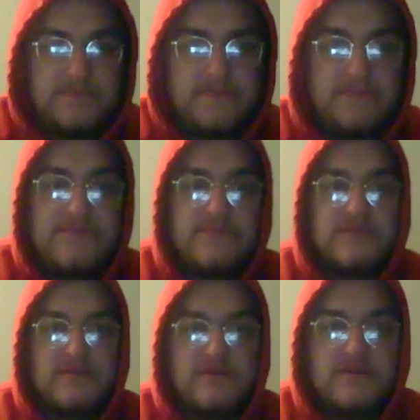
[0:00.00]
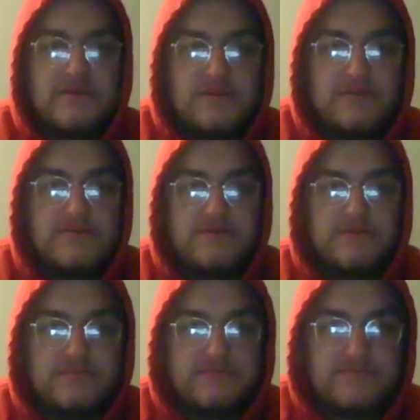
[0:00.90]
Fuck the Angels. Mike
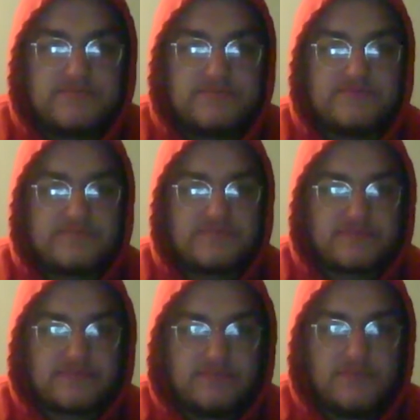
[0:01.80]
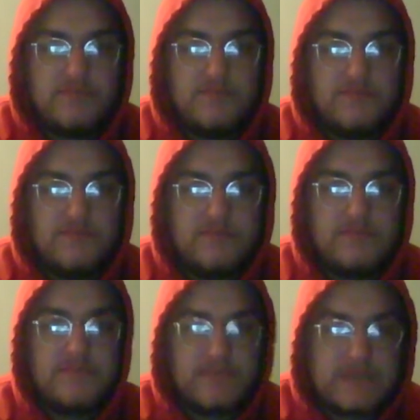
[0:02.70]
Trout, you're all alone, buddy.
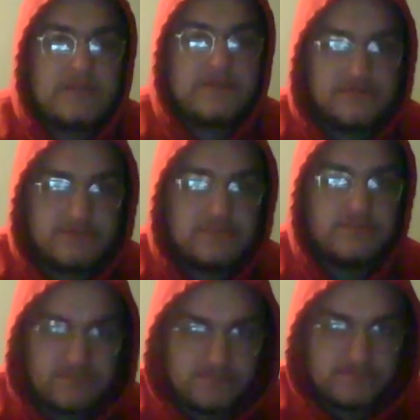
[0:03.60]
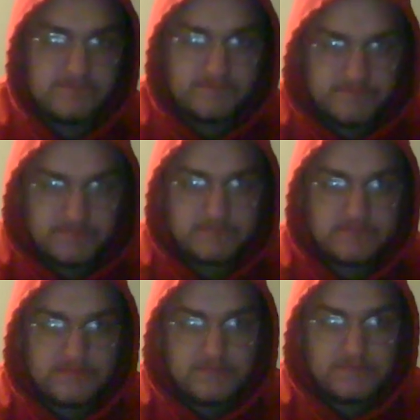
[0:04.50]
Um, he might do some
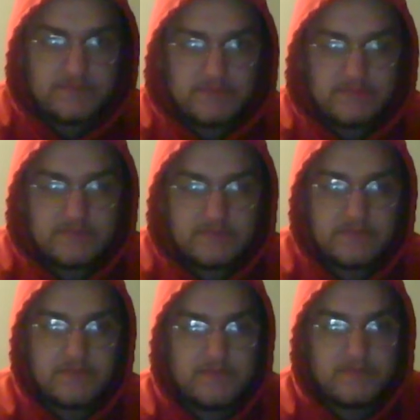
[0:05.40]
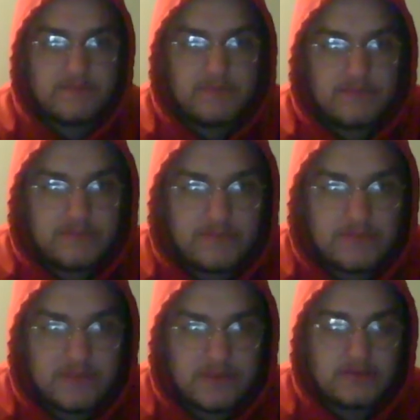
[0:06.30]
damage this week, but as long as
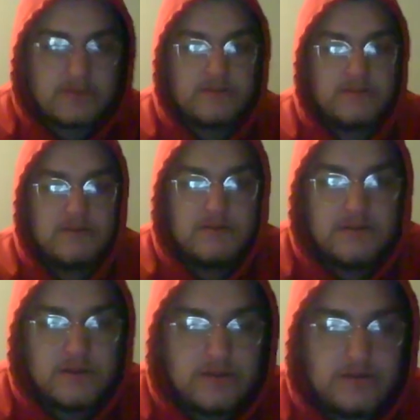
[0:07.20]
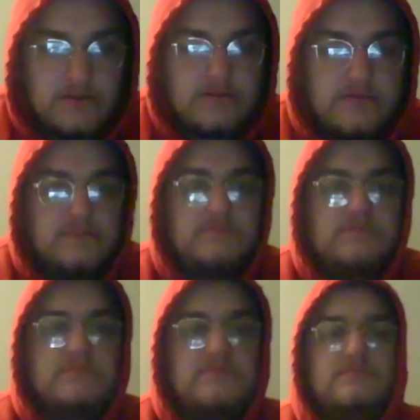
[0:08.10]
it's just him, I think we'll be all right.